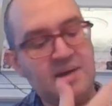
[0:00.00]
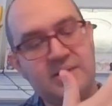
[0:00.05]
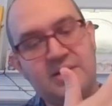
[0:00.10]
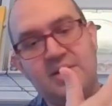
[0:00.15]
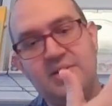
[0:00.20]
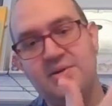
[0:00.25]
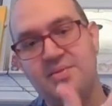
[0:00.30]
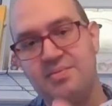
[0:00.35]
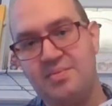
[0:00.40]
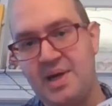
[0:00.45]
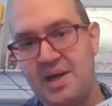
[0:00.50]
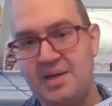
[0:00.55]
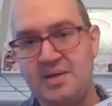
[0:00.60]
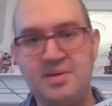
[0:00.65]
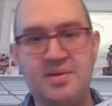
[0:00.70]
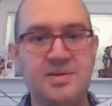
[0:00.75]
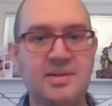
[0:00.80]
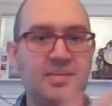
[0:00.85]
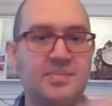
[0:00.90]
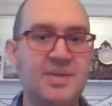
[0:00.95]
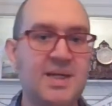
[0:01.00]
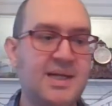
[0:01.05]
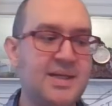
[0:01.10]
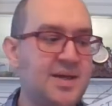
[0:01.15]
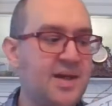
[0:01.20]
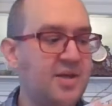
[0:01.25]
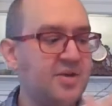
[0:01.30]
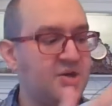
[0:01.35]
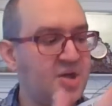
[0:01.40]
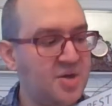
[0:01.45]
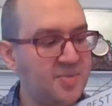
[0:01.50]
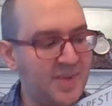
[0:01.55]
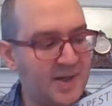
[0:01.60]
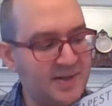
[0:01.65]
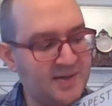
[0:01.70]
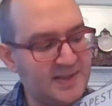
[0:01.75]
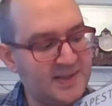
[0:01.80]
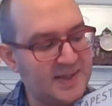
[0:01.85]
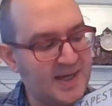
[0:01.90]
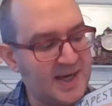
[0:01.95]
So you might do some technology, you might do